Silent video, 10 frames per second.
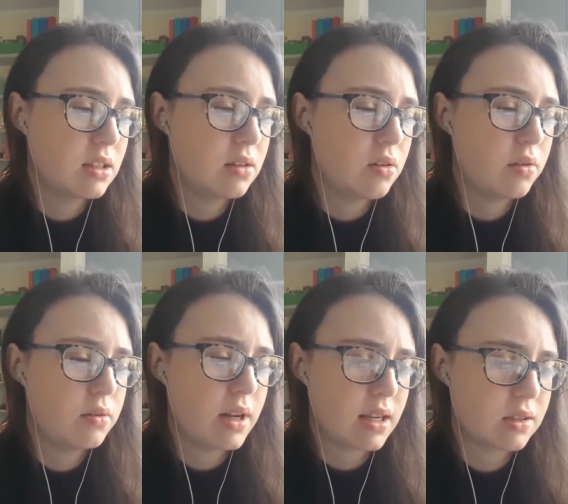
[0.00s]
not
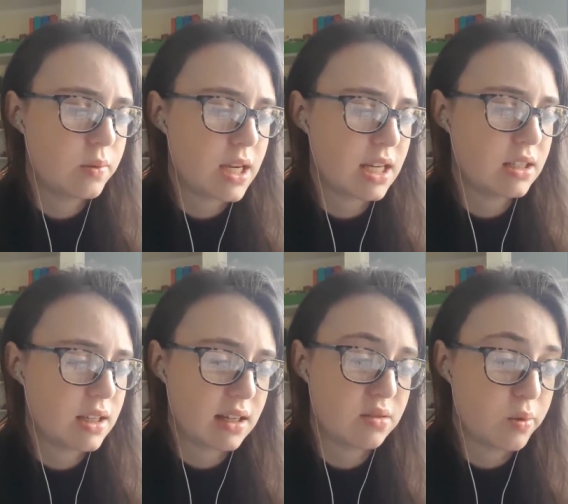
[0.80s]
next weekend,
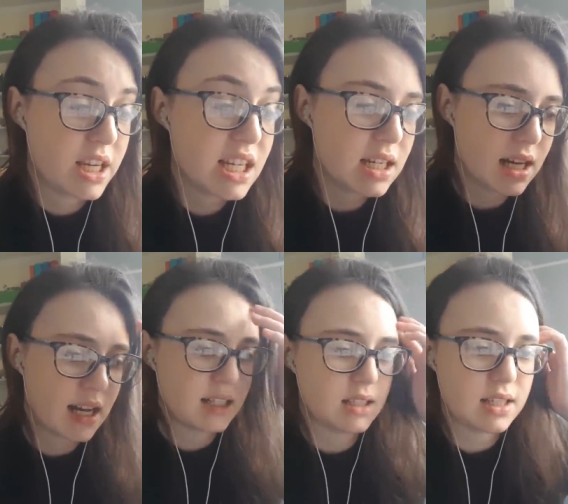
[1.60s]
next week.
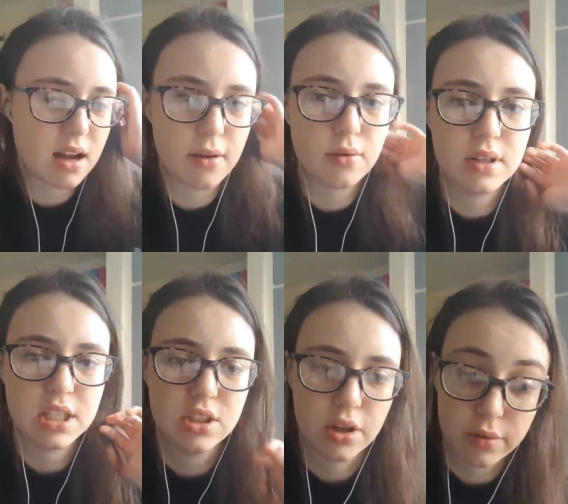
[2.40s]
And I
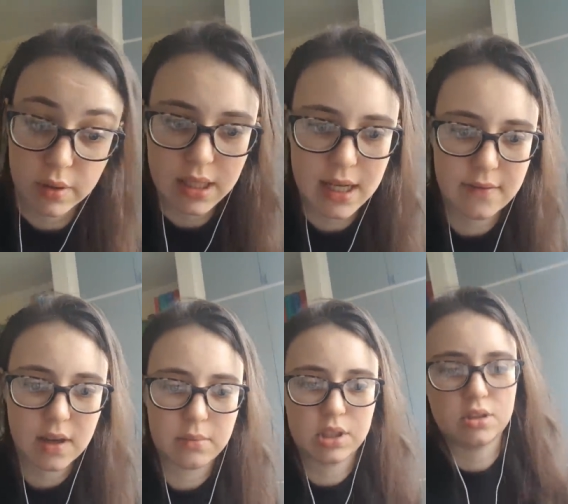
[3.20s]
already don't really have
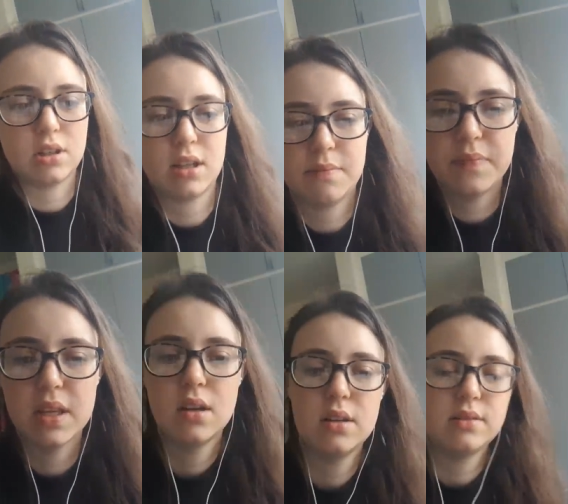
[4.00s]
that much time.
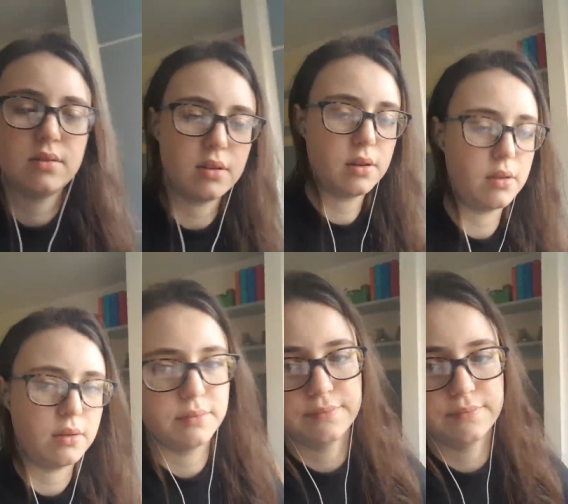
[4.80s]
So,